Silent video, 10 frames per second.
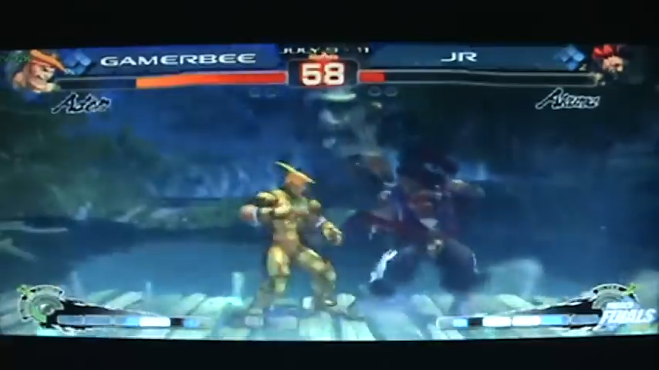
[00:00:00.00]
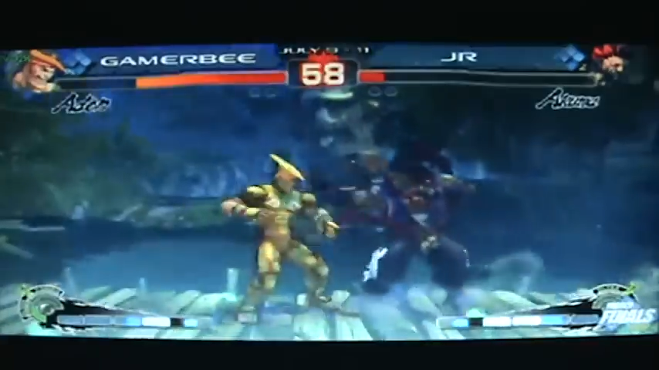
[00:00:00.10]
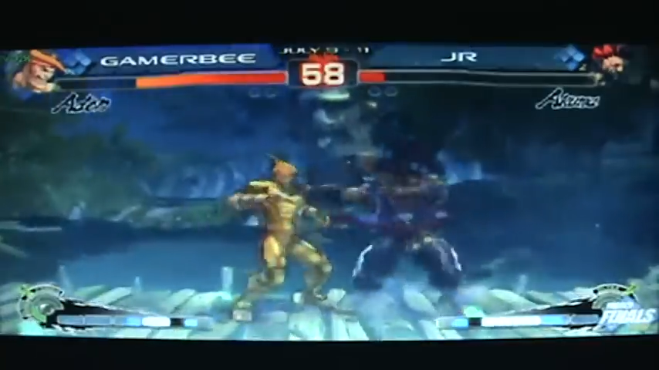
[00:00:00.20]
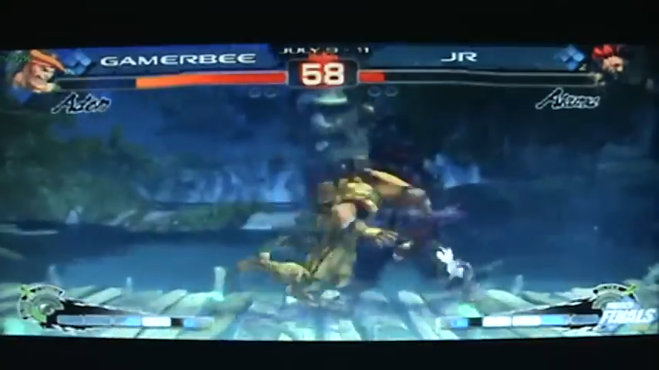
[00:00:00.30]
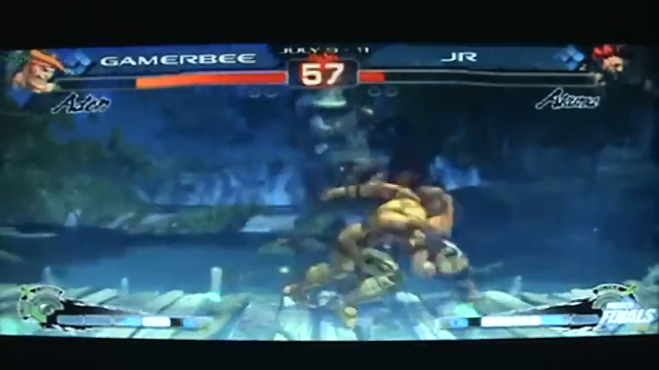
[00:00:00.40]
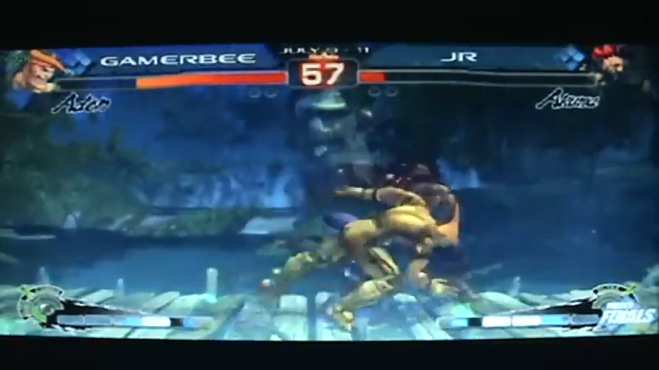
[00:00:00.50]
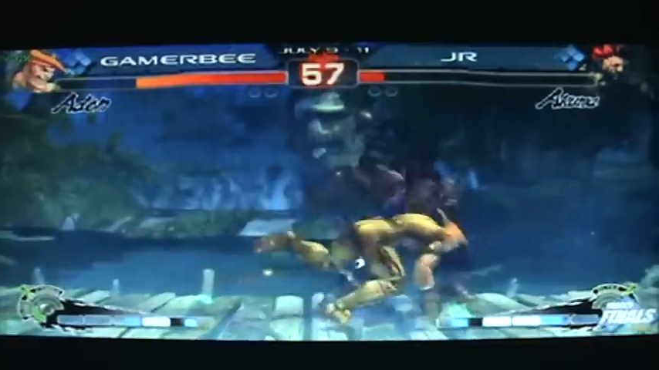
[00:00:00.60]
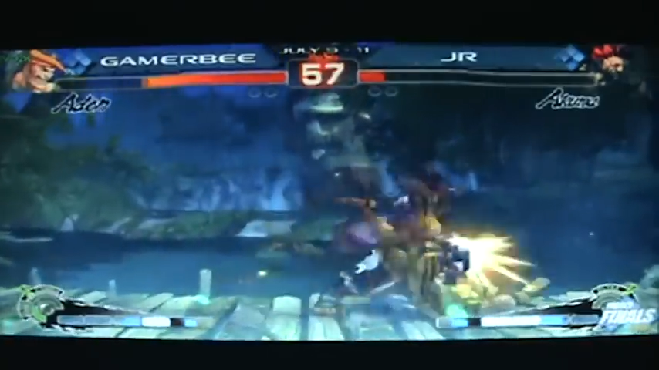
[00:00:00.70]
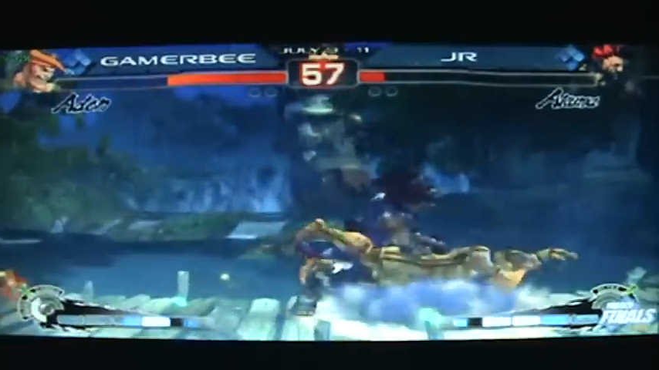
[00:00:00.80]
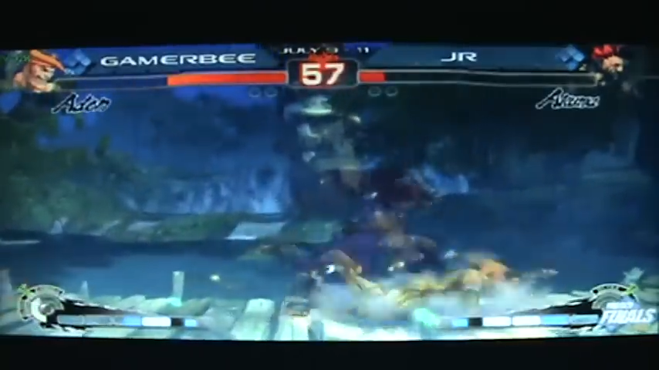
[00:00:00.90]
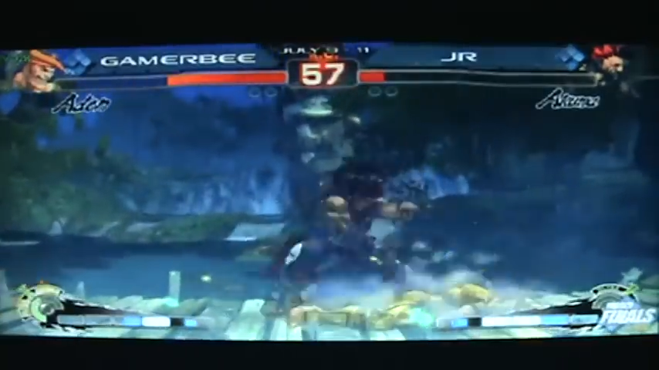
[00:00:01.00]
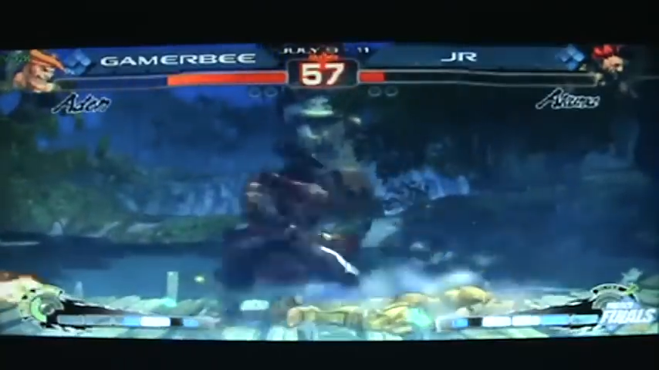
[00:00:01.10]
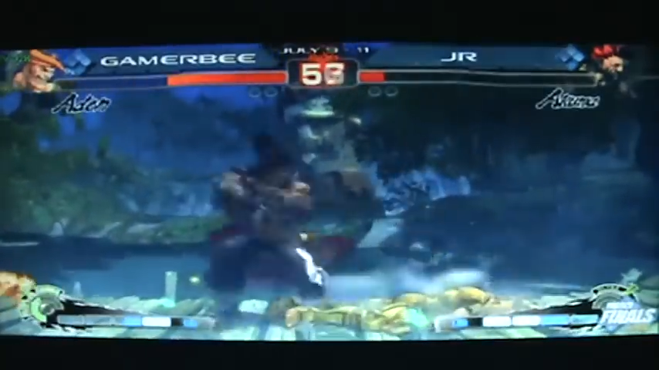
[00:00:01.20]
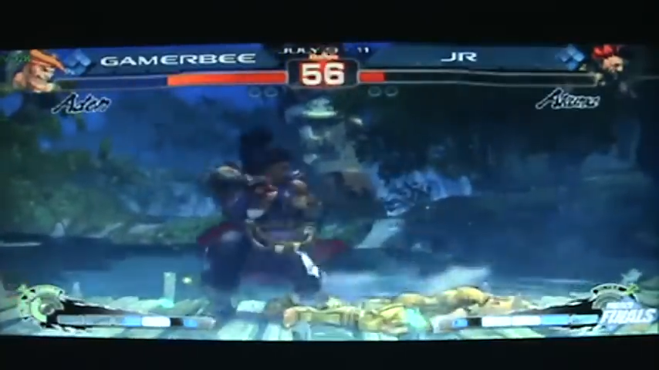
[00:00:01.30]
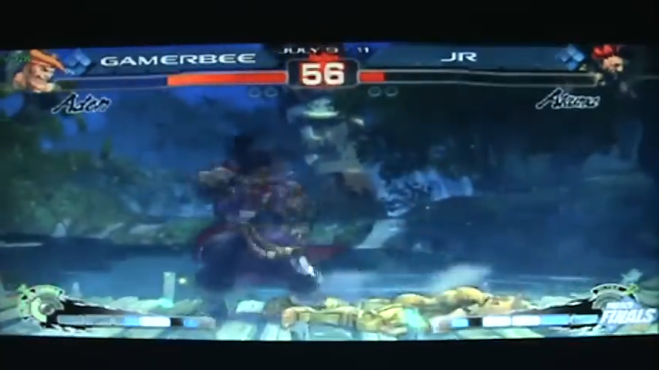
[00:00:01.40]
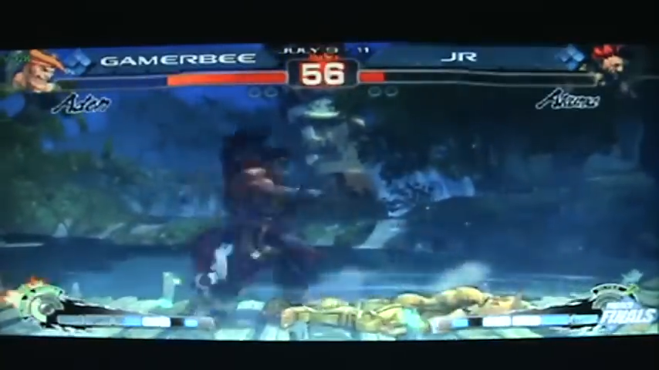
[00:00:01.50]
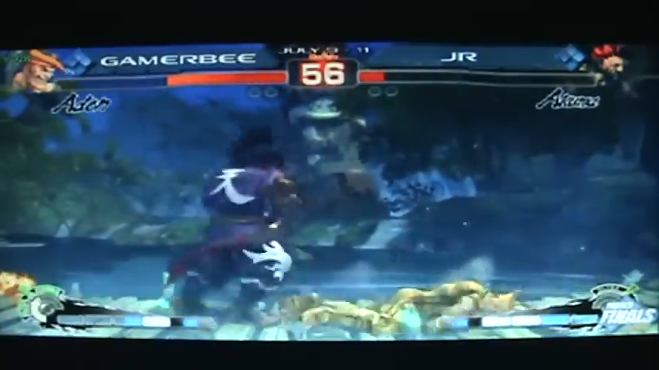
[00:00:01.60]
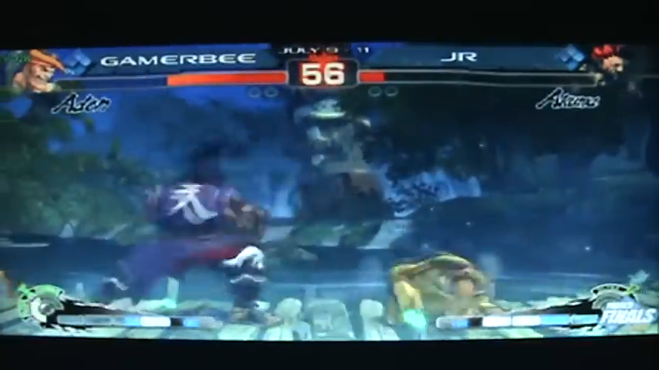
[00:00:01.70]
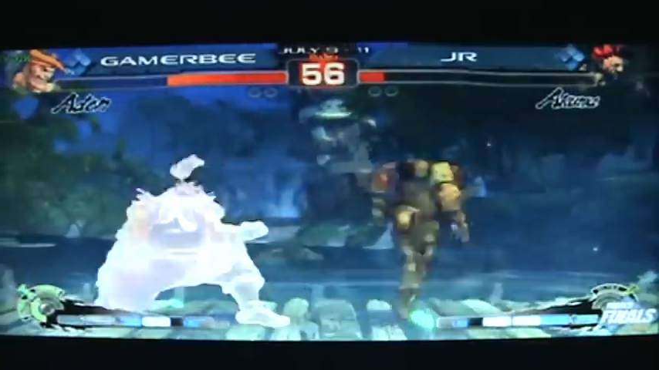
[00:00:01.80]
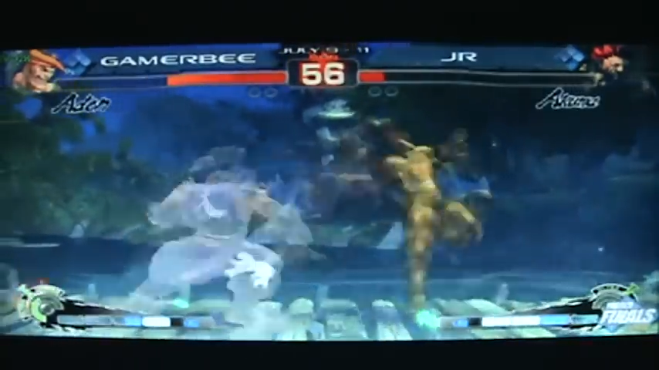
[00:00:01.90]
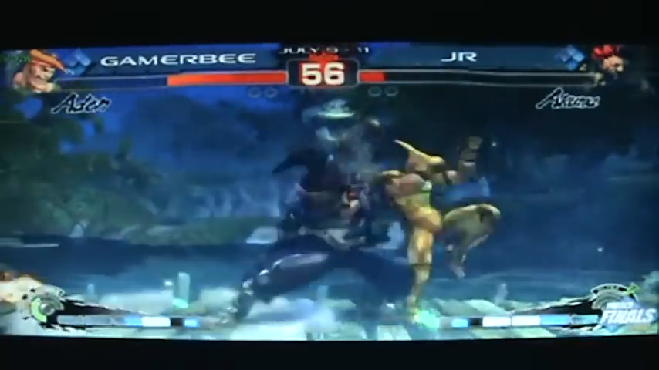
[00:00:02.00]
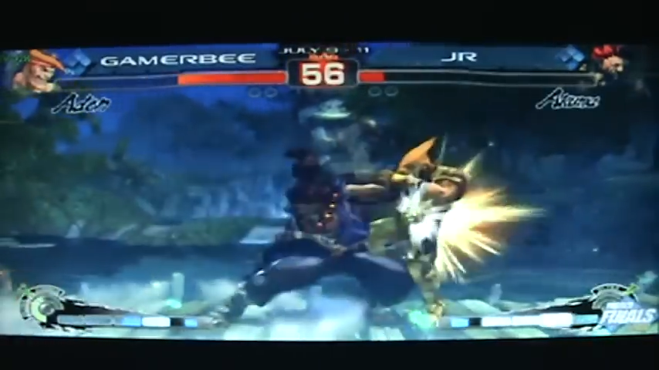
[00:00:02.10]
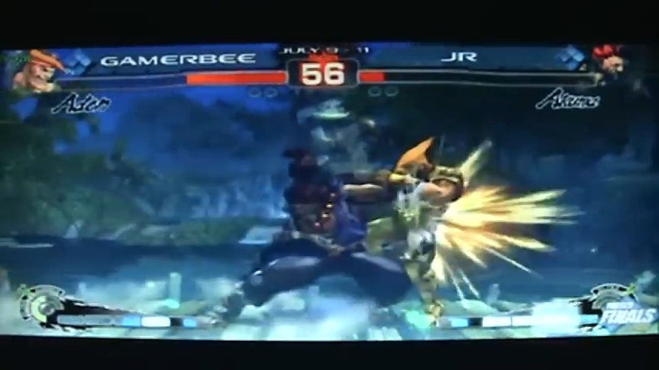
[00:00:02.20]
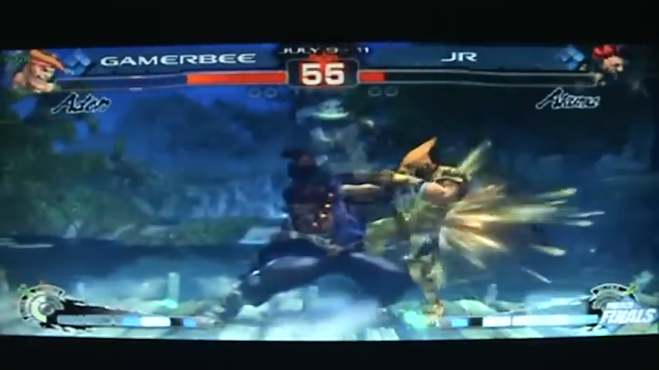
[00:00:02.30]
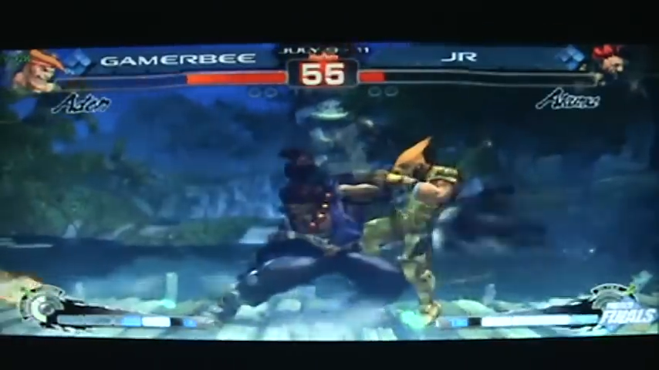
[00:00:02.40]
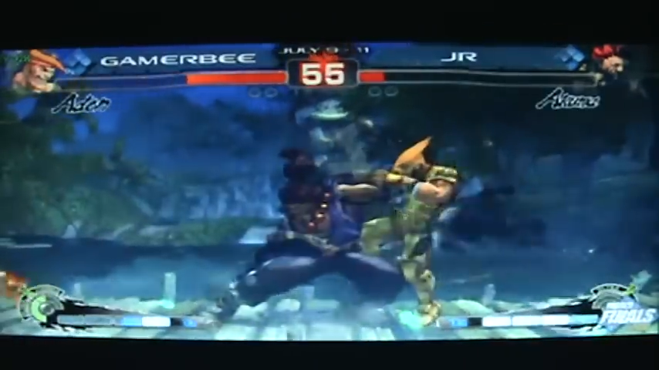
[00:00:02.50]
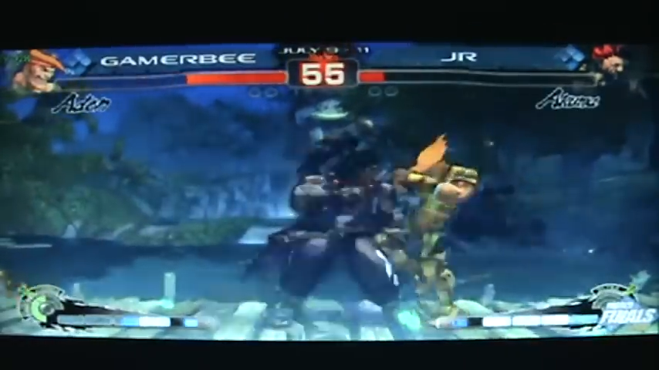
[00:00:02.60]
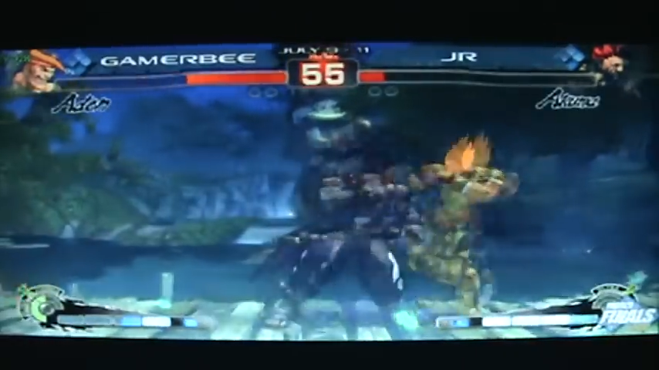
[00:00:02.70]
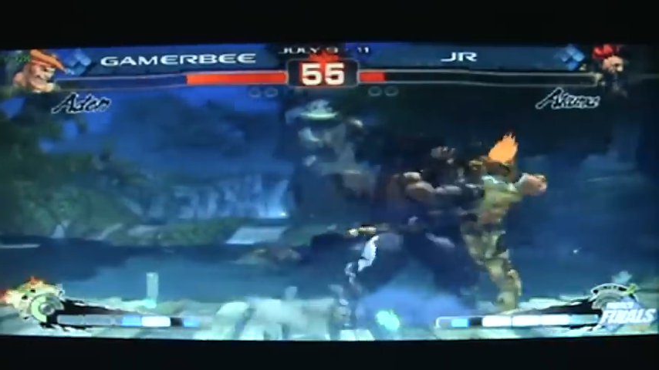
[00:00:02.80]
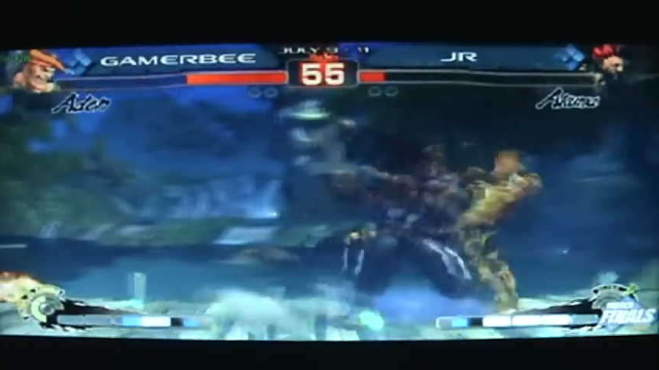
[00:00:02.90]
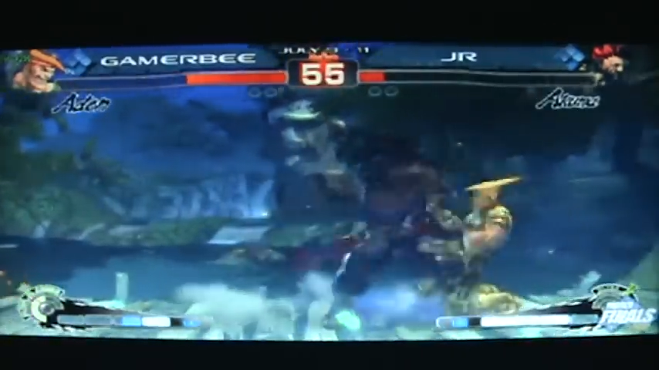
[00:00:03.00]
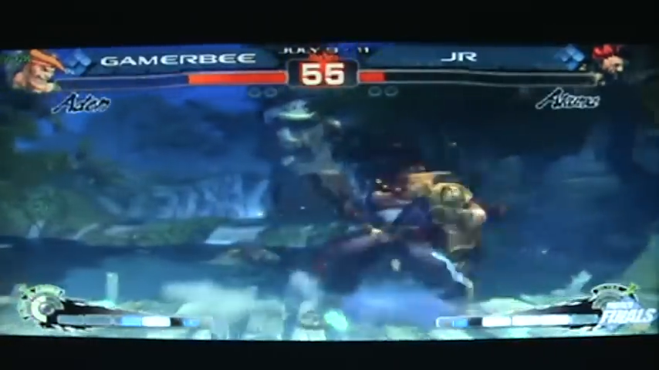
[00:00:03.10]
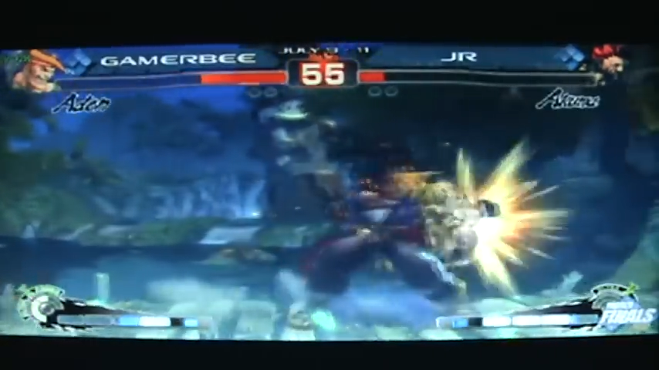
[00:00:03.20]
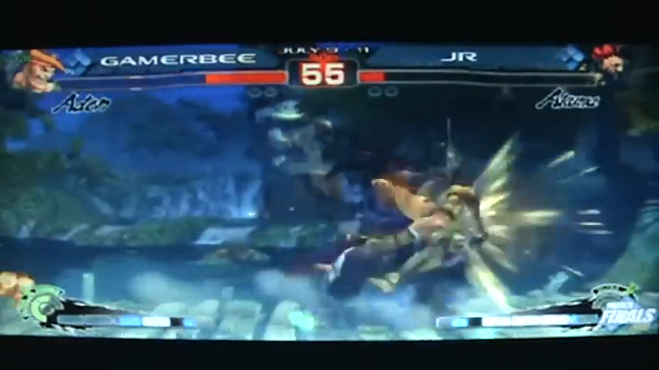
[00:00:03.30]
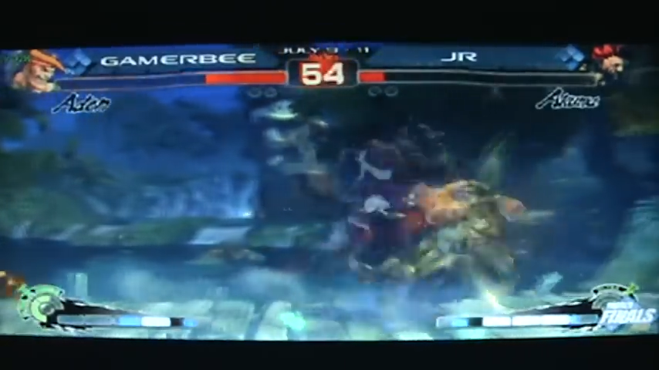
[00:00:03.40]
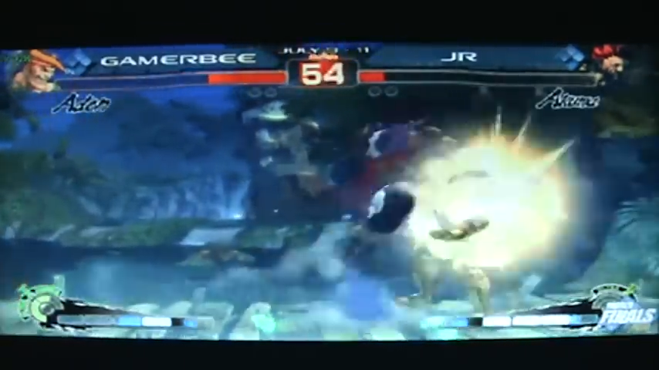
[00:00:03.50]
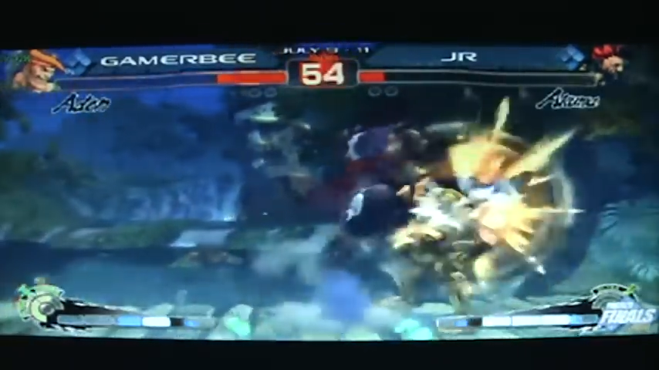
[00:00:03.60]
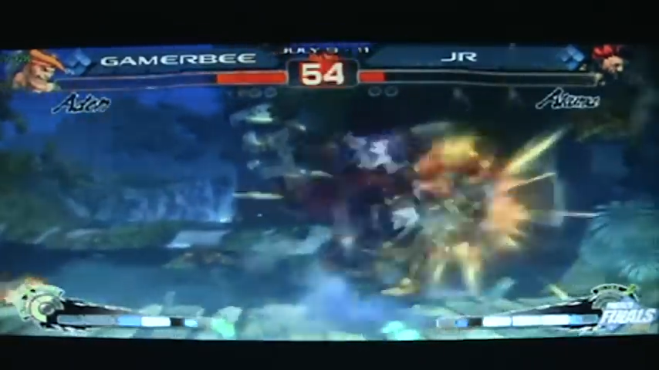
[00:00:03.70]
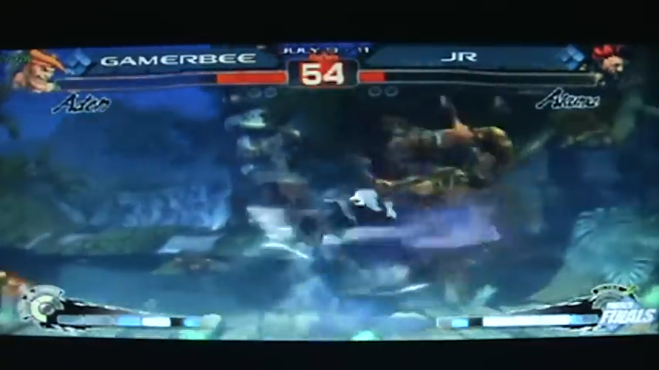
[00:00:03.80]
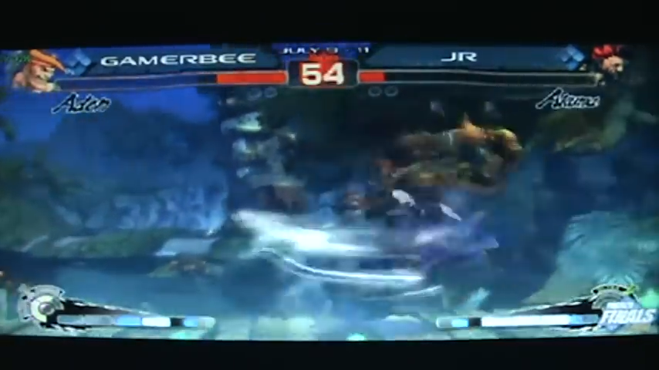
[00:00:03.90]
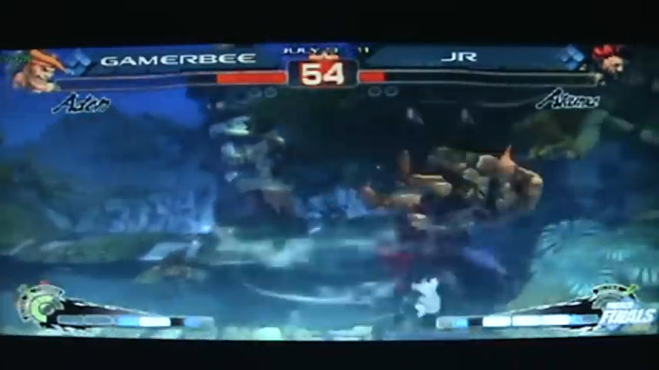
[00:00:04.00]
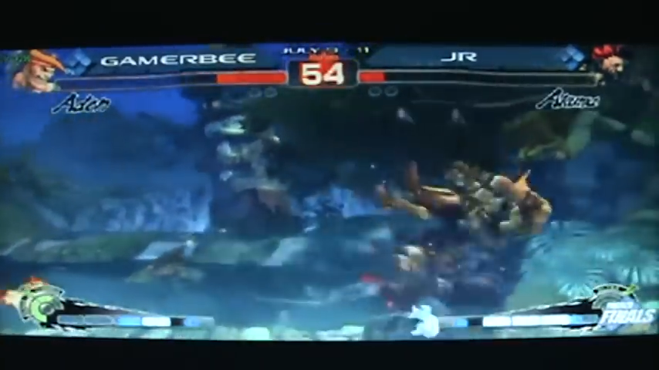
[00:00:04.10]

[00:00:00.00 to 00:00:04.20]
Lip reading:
Nobody's mouth can be seen.